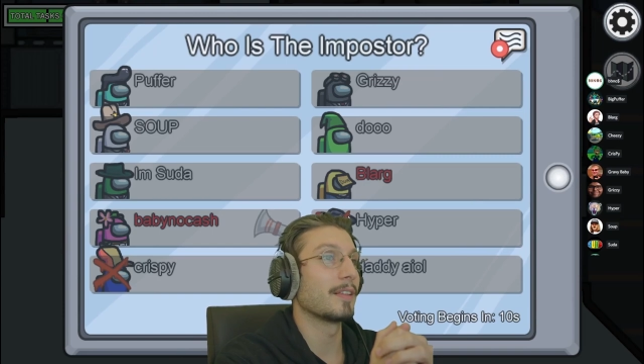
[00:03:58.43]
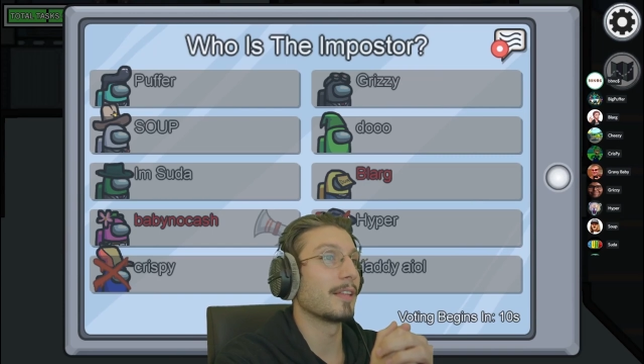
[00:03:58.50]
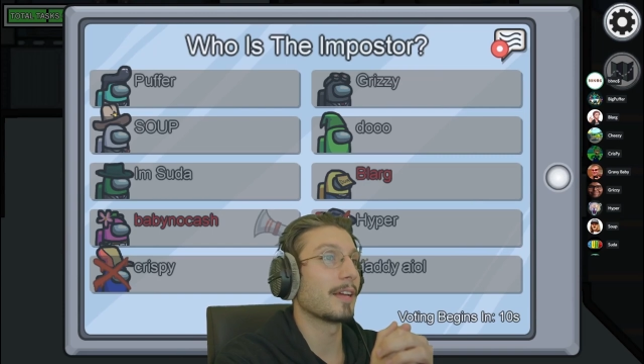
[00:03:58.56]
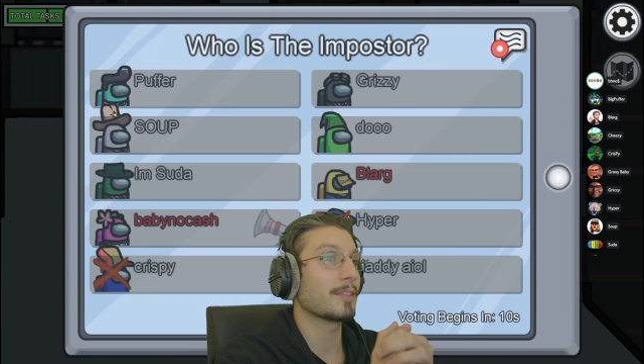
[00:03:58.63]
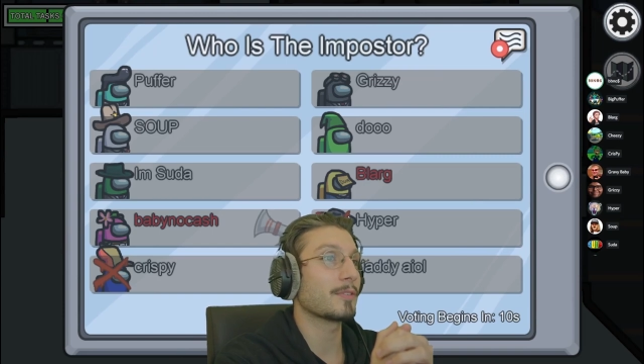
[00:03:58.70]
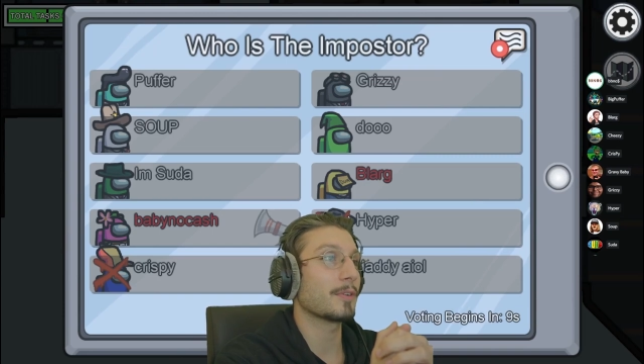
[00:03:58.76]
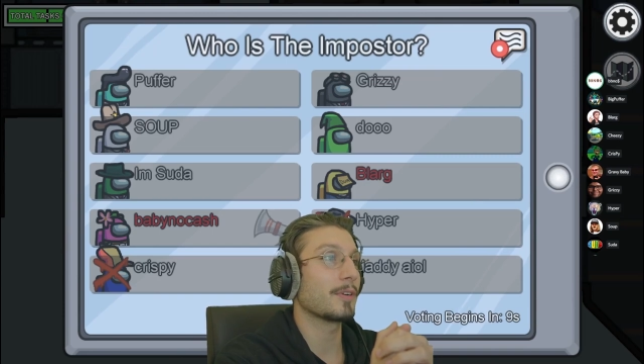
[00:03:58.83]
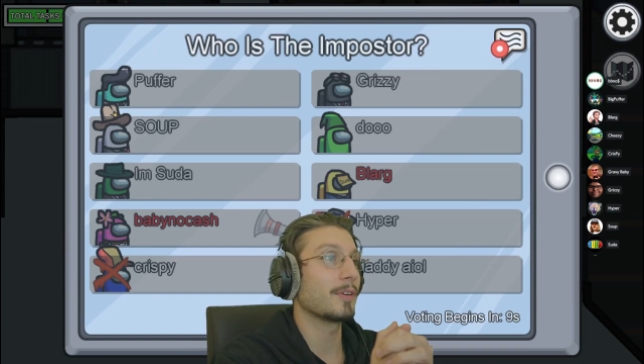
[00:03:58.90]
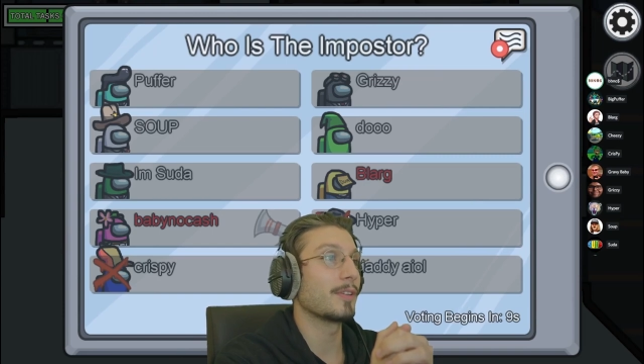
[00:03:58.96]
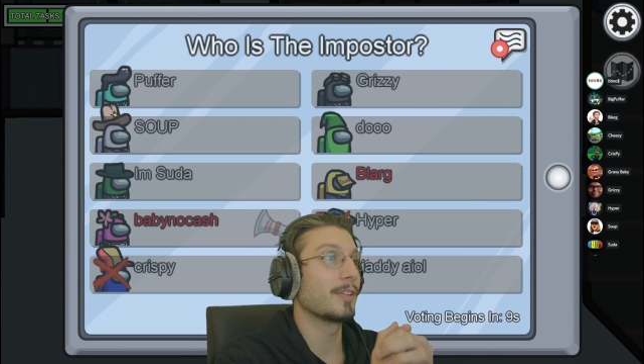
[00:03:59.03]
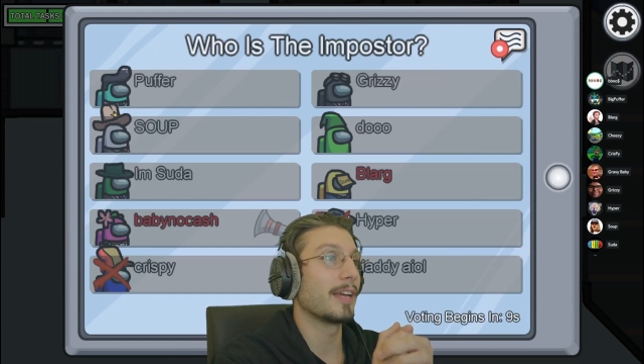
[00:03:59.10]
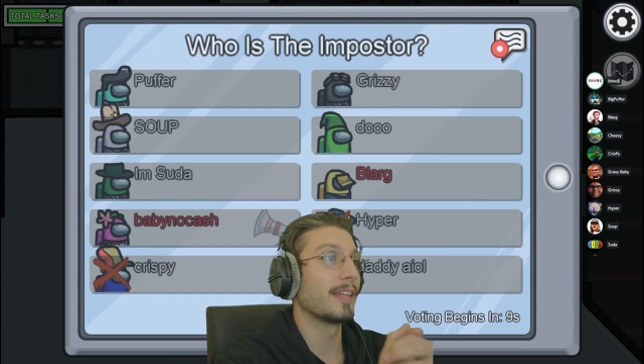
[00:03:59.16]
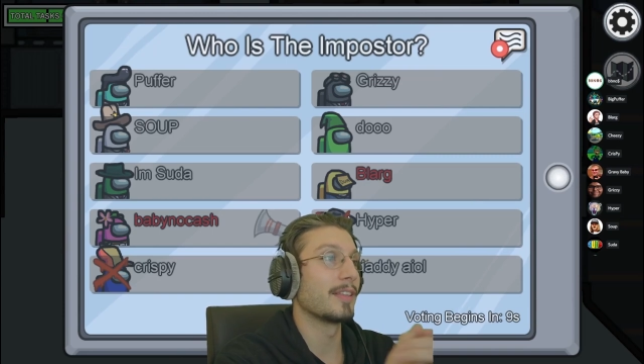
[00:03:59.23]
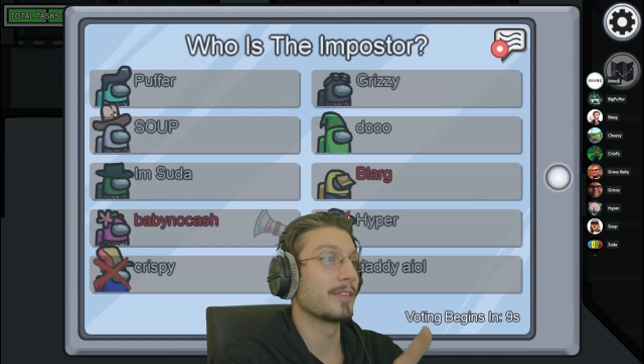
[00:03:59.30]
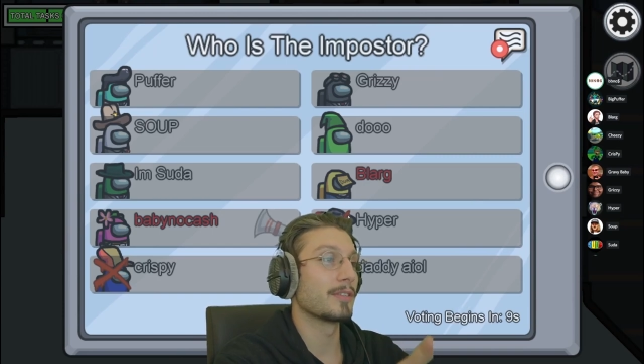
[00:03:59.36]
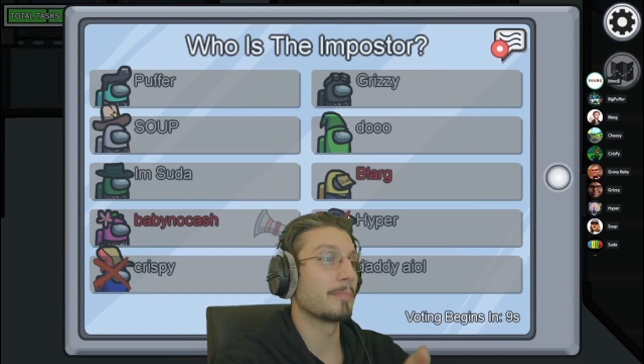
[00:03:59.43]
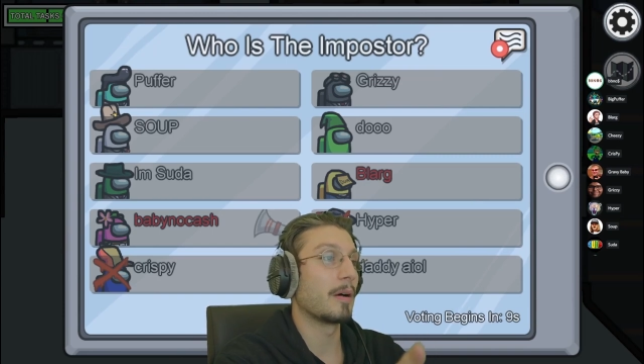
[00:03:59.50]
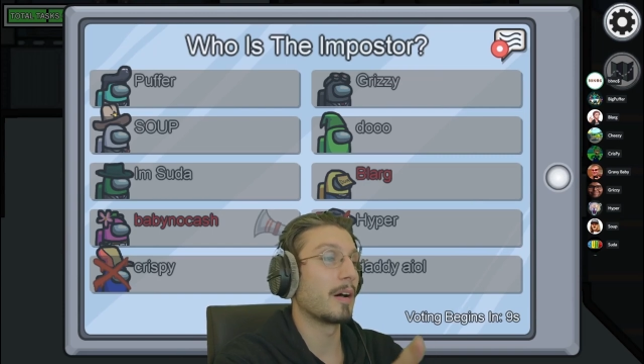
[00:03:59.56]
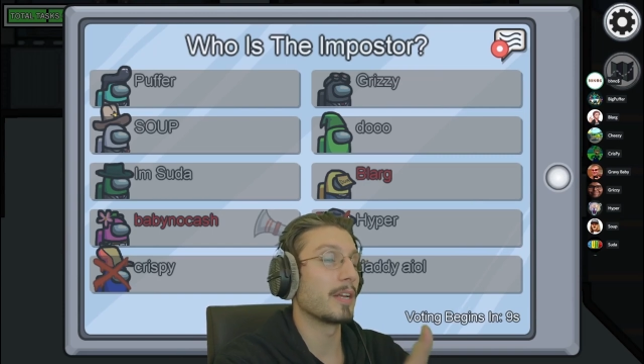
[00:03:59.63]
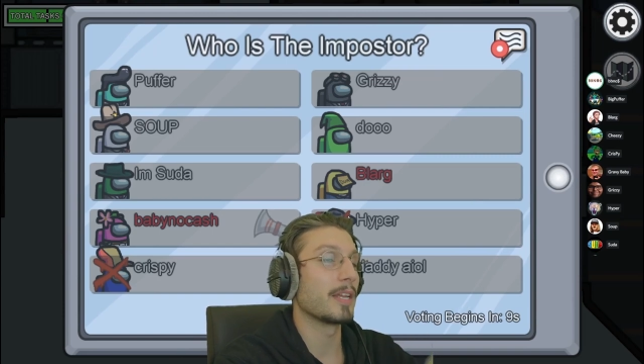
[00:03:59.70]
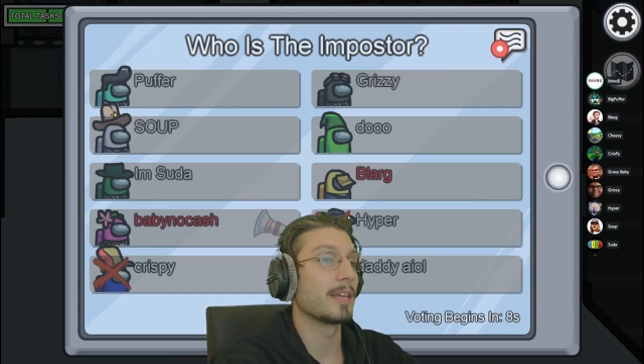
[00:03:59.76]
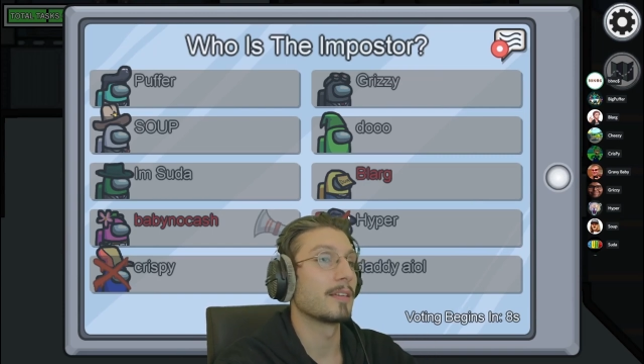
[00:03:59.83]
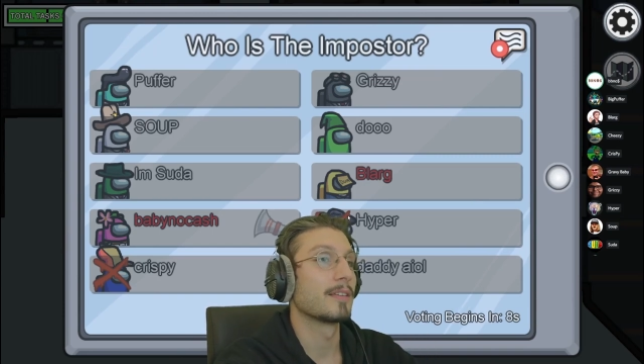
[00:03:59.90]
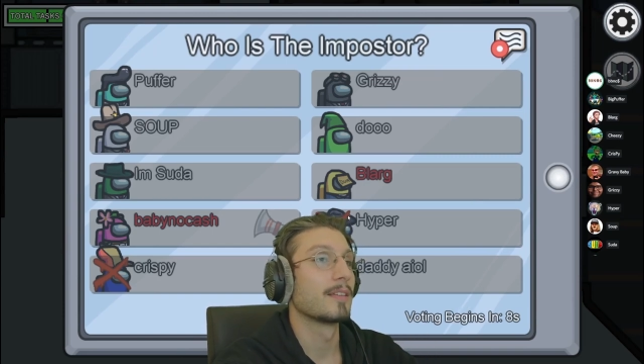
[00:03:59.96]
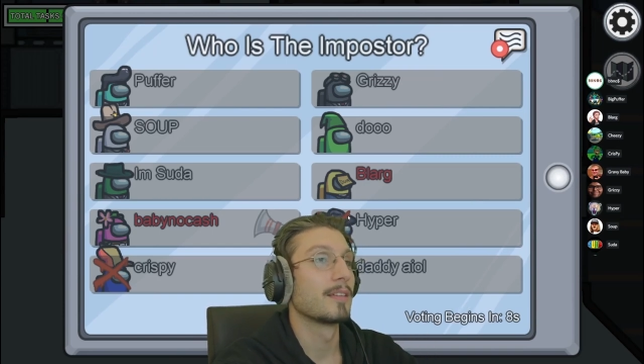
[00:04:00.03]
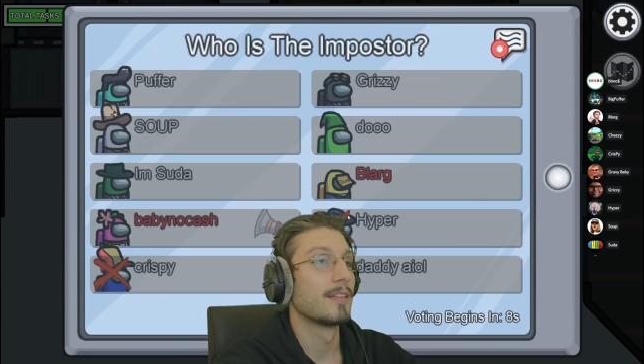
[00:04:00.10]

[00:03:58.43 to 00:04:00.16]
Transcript: electrical and there's body.